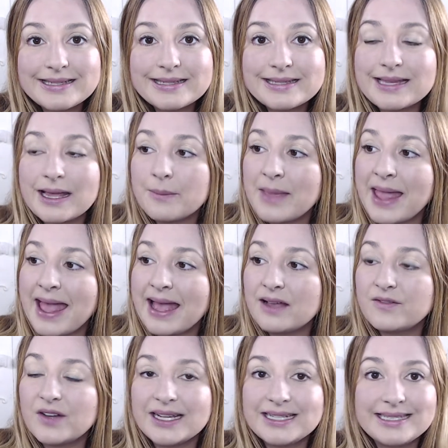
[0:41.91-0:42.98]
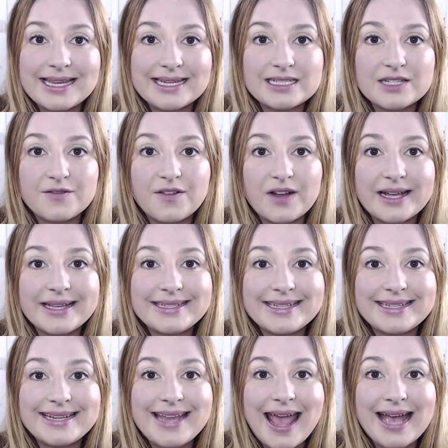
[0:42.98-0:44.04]
Some have identified
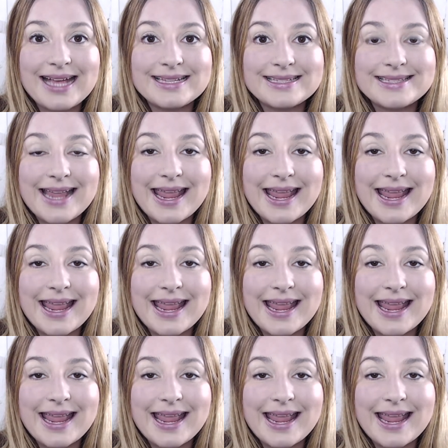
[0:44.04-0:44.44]
it as